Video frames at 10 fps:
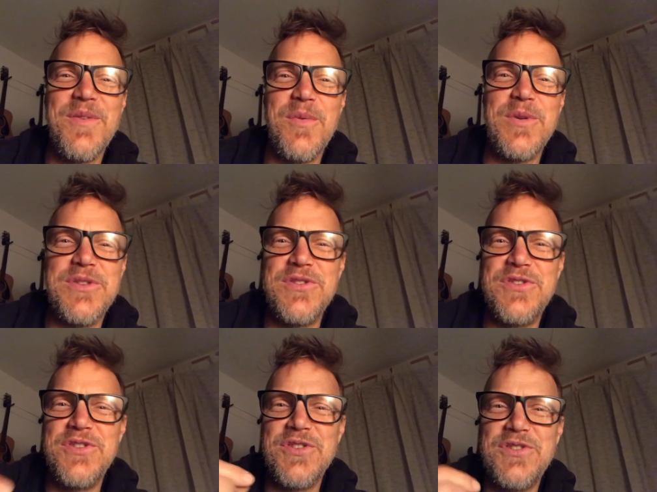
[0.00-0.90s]
which is
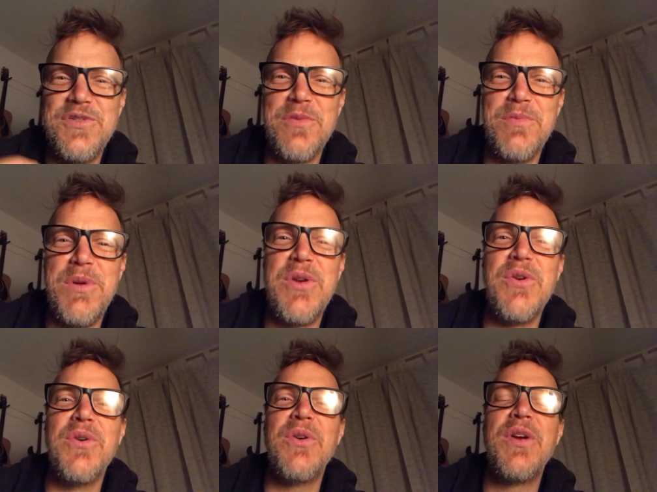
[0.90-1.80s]
just your
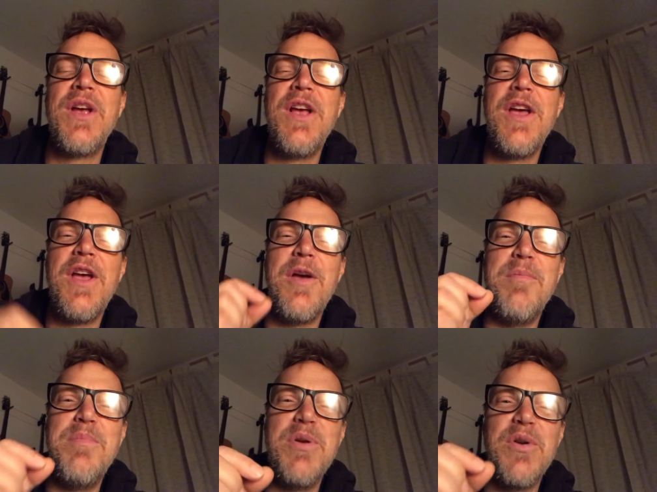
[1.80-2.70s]
pure,
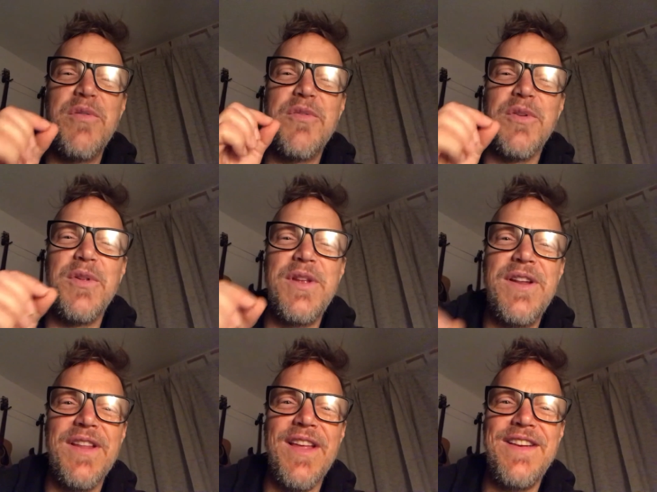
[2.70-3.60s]
beautiful,
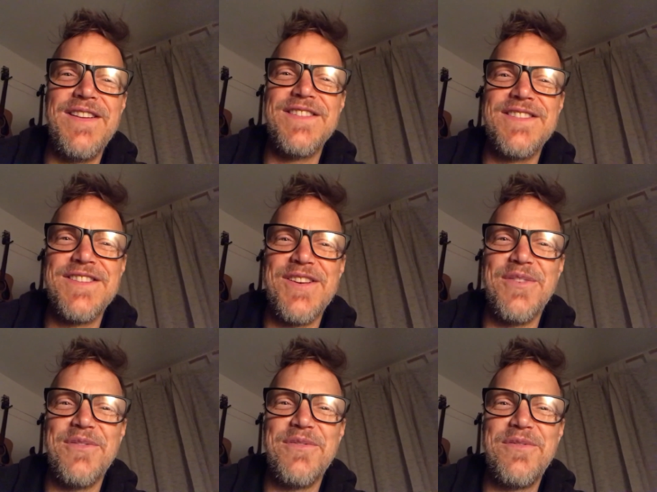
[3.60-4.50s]
enlightened self.